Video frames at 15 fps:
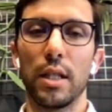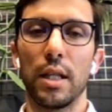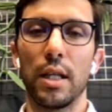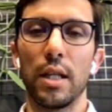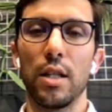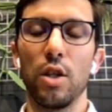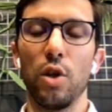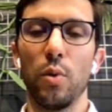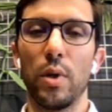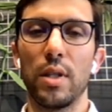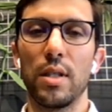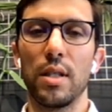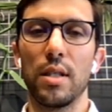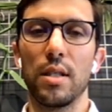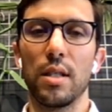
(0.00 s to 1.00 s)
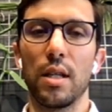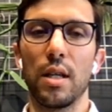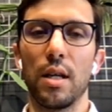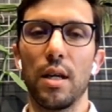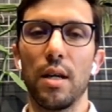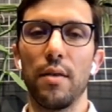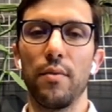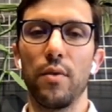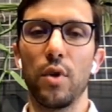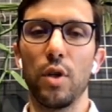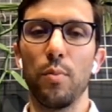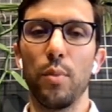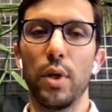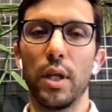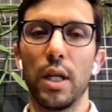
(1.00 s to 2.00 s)
Uh, the US is a,
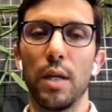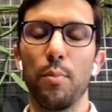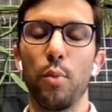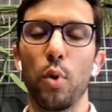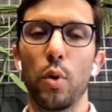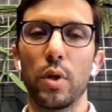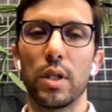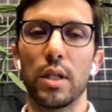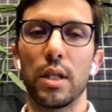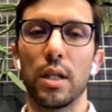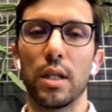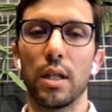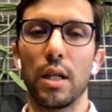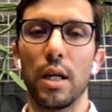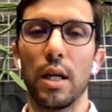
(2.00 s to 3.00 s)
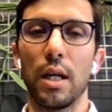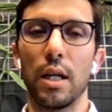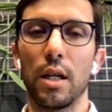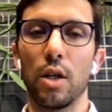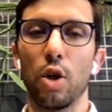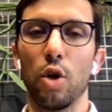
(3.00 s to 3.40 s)
very big importer uh,